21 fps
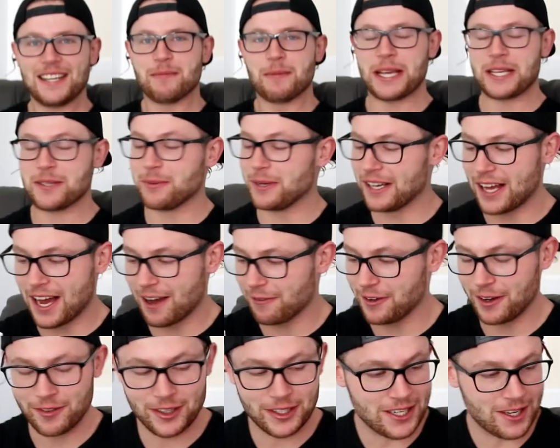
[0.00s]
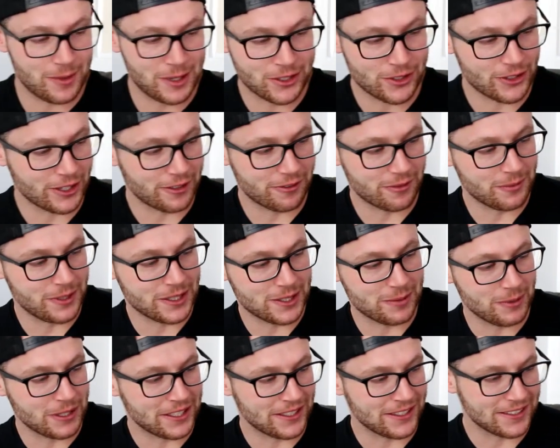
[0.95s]
Makes me laugh every time I drink from
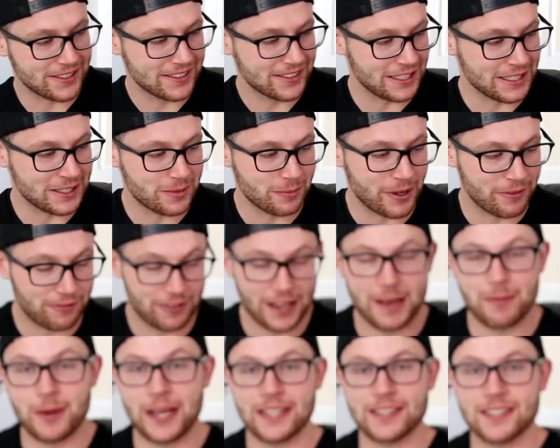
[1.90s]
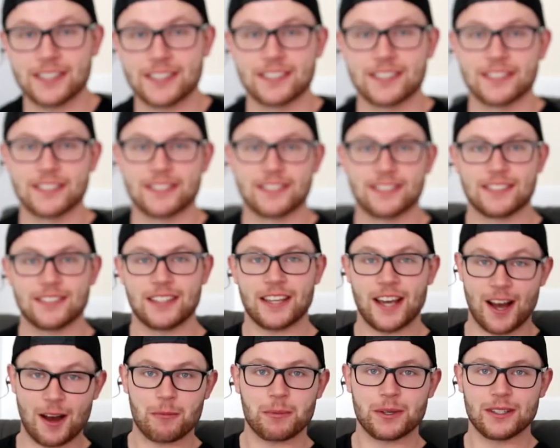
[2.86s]
this because it's my flatmate's
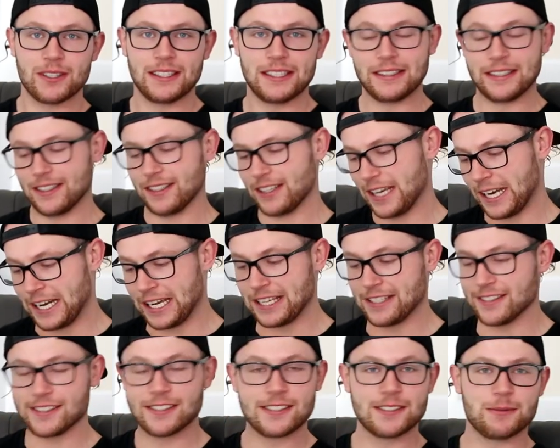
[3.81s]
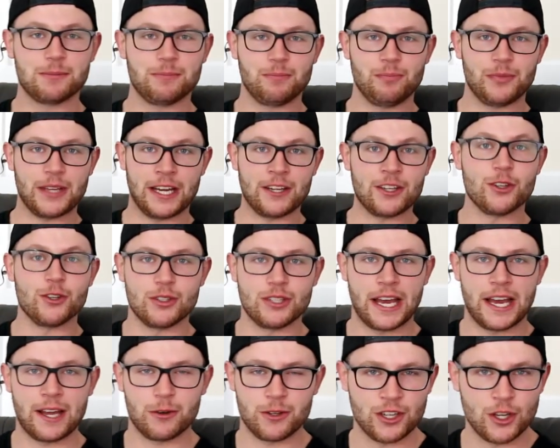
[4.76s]
cup, and he's a new
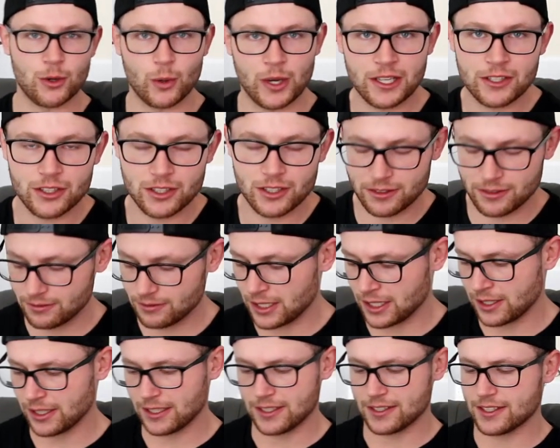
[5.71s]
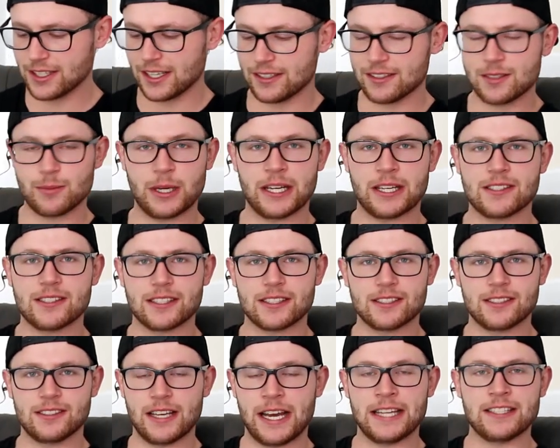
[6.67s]
dad, newish. I think his son's about
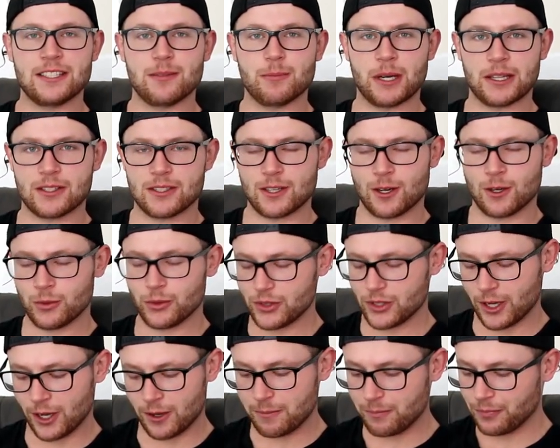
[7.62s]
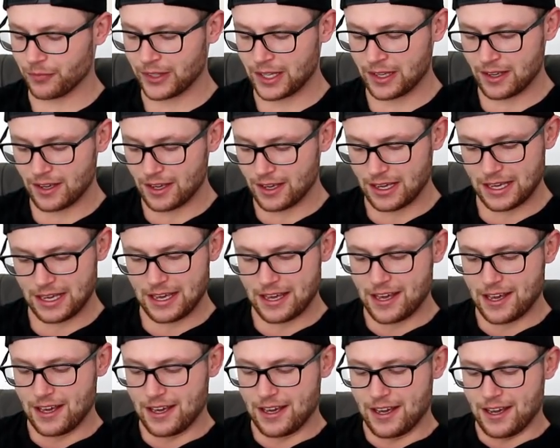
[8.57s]
six, eighteen months old, so
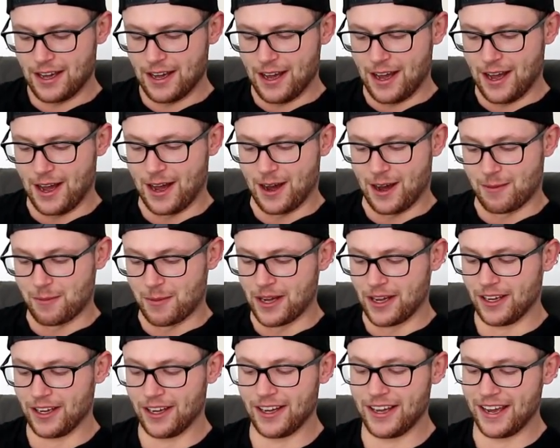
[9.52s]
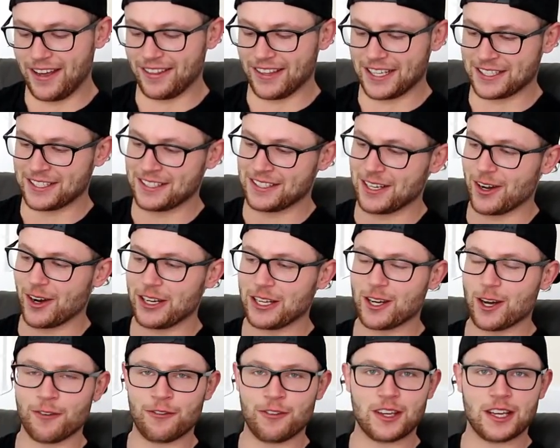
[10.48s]
um, and this is the only
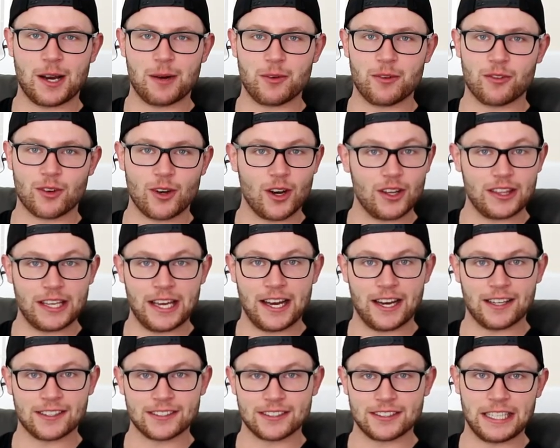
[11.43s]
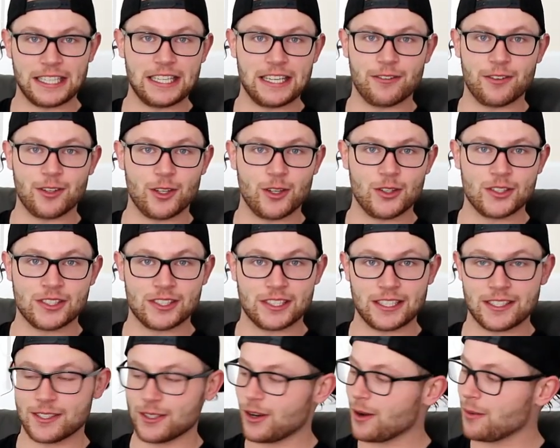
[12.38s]
coffee cup we've got in the house, and he never uses
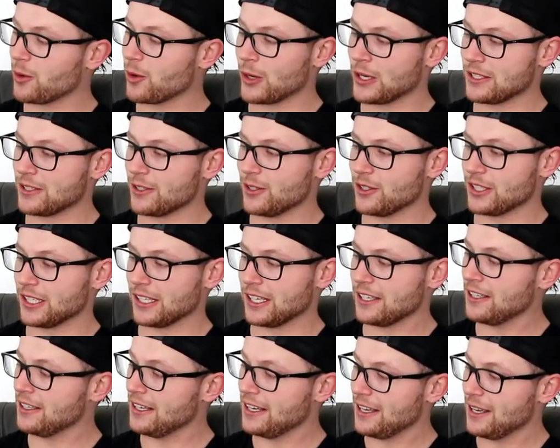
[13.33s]
it, so I'm always using it.